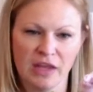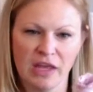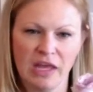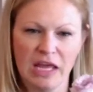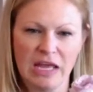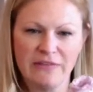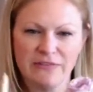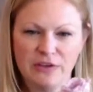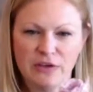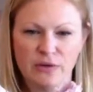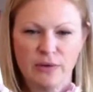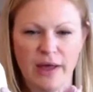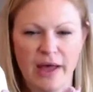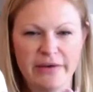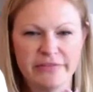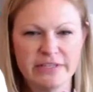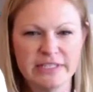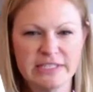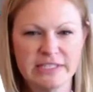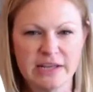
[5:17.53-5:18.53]
If you have
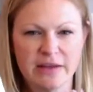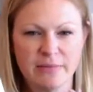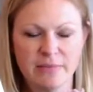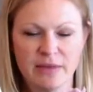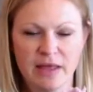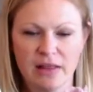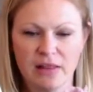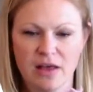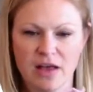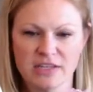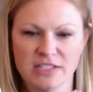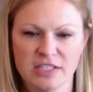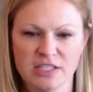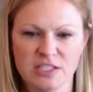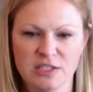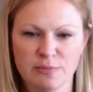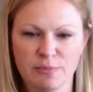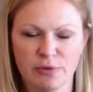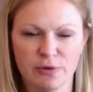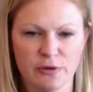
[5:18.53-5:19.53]
a stem that lost its
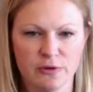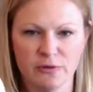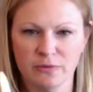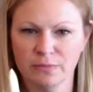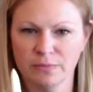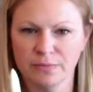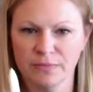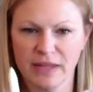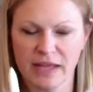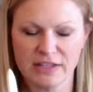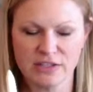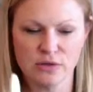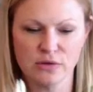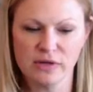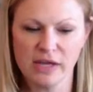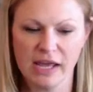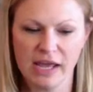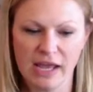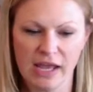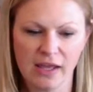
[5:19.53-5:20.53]
bloom, that's
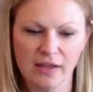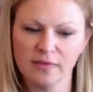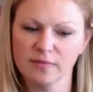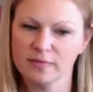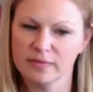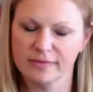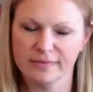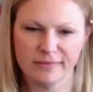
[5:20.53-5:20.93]
okay.